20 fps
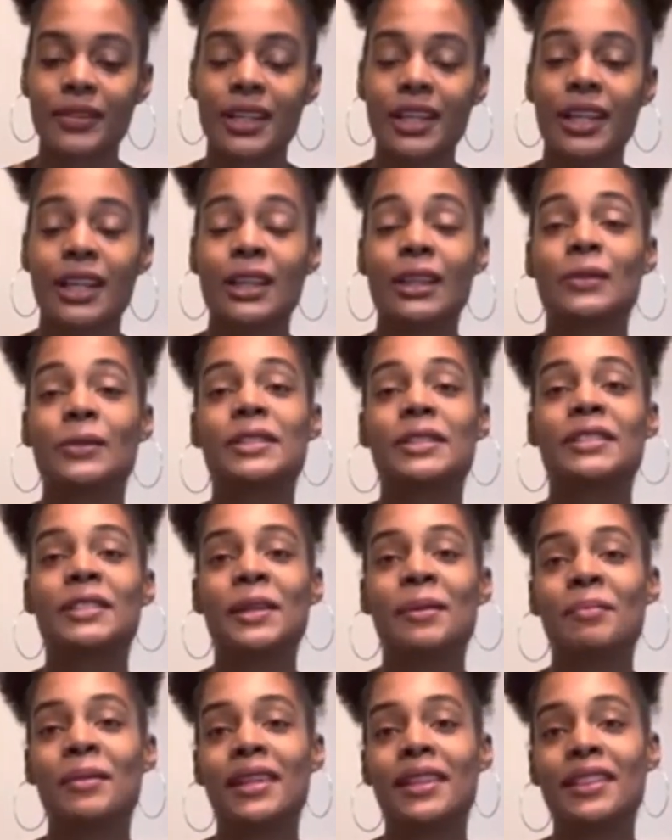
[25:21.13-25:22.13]
the
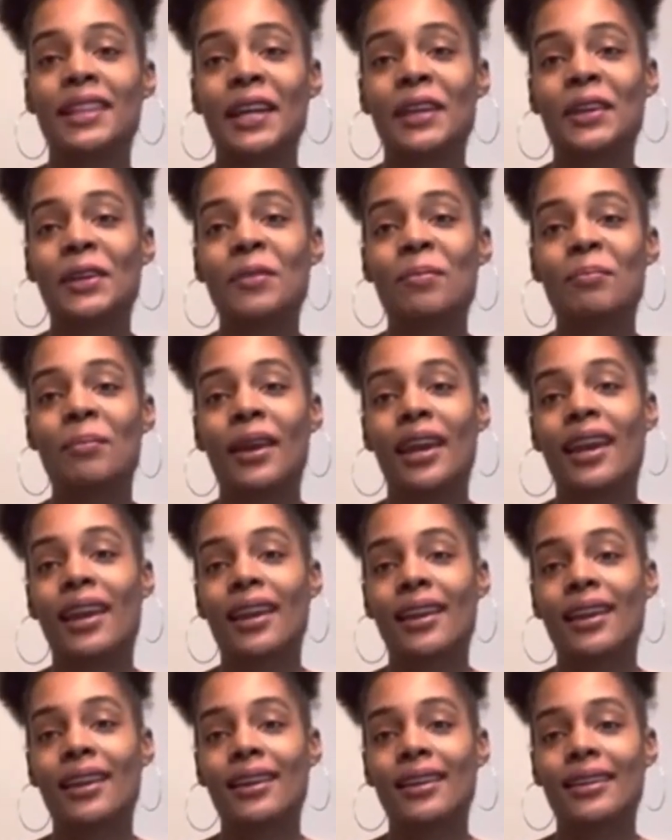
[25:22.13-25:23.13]
resentment that you
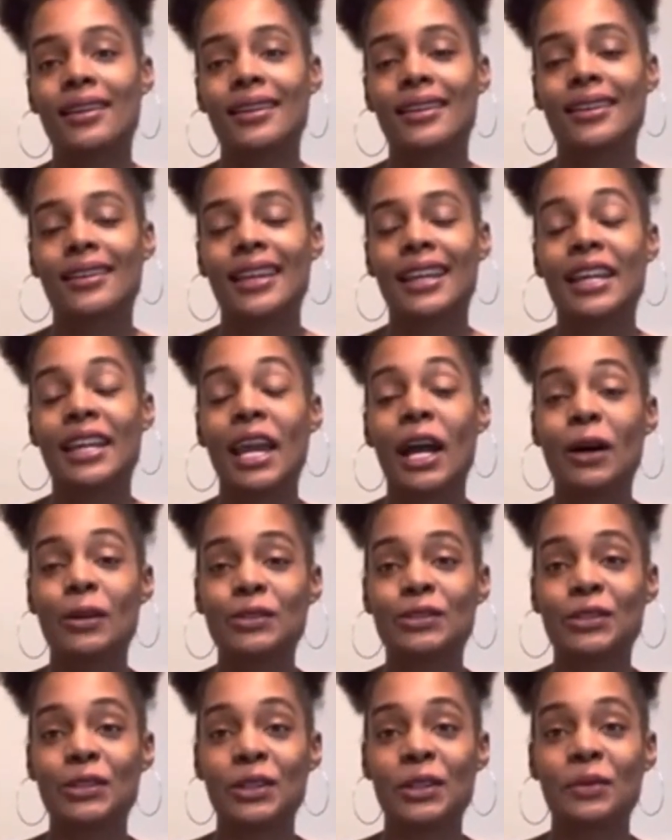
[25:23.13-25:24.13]
may
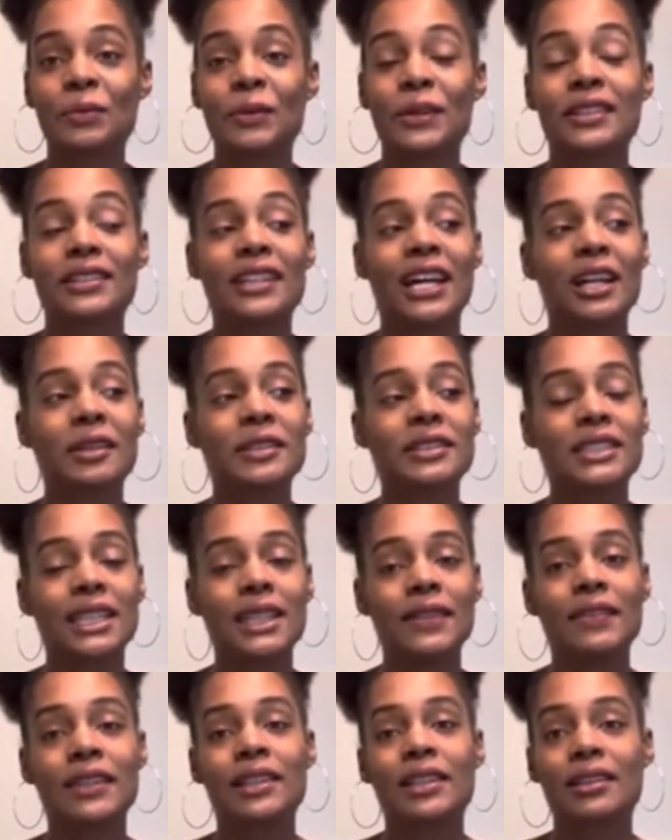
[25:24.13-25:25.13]
encounter with not
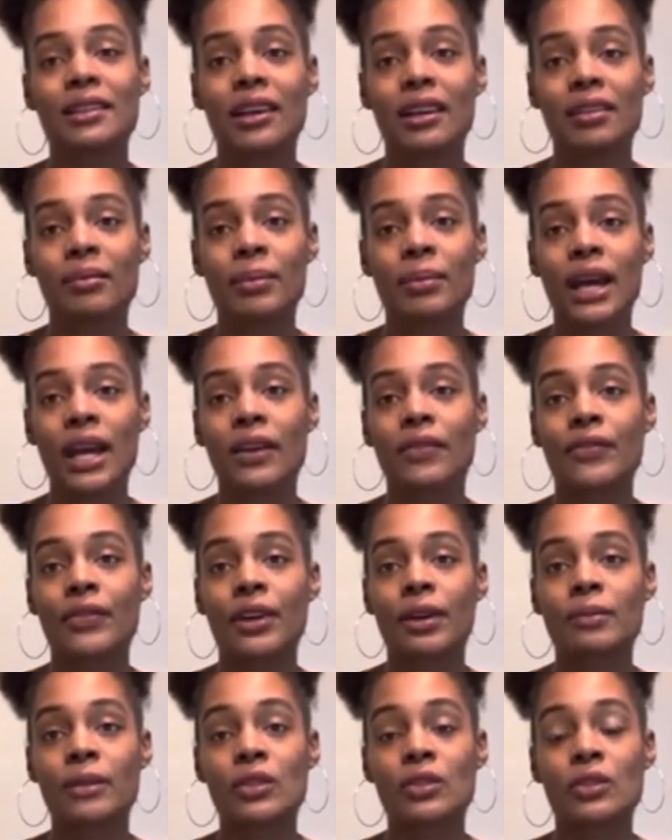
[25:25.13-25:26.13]
receiving the love back
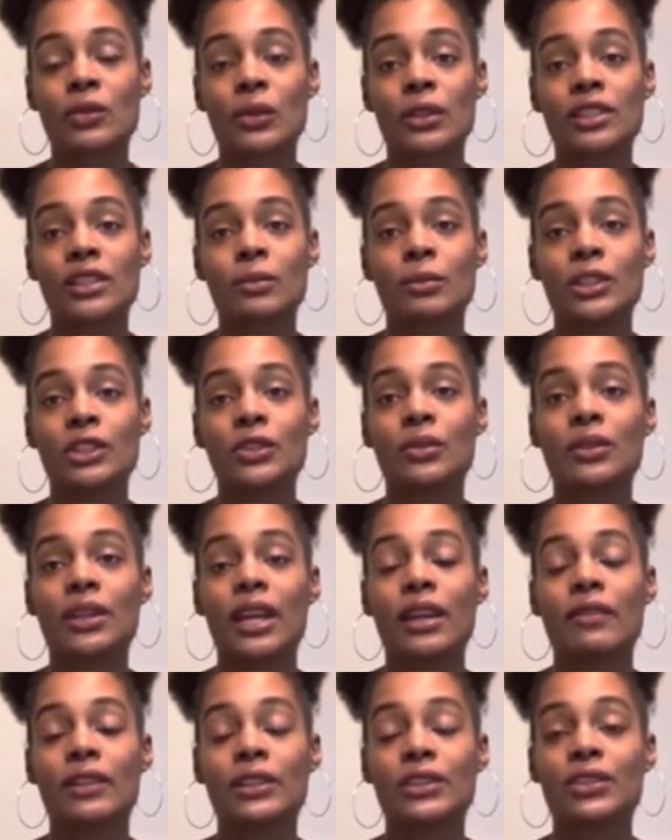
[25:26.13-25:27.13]
from the source in which you
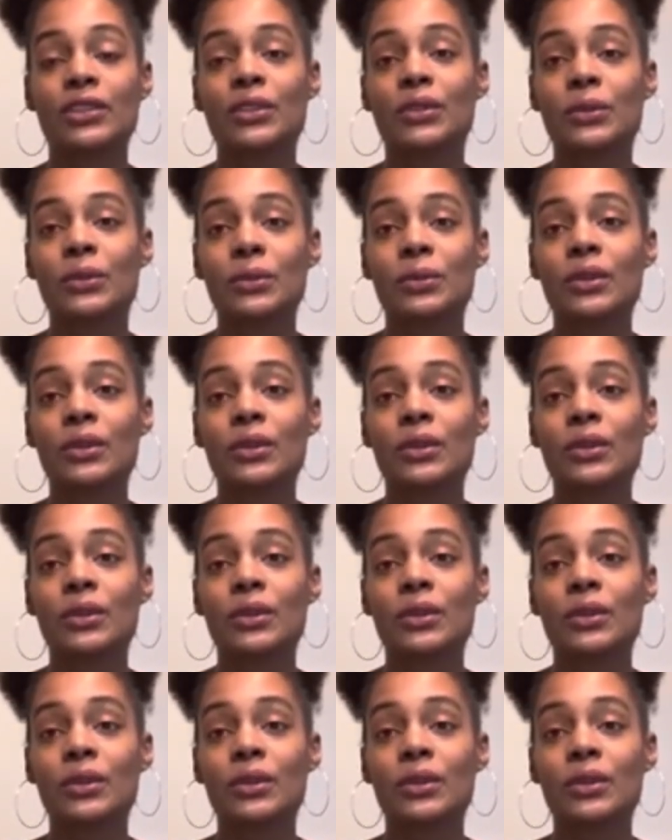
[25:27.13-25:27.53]
gave it to,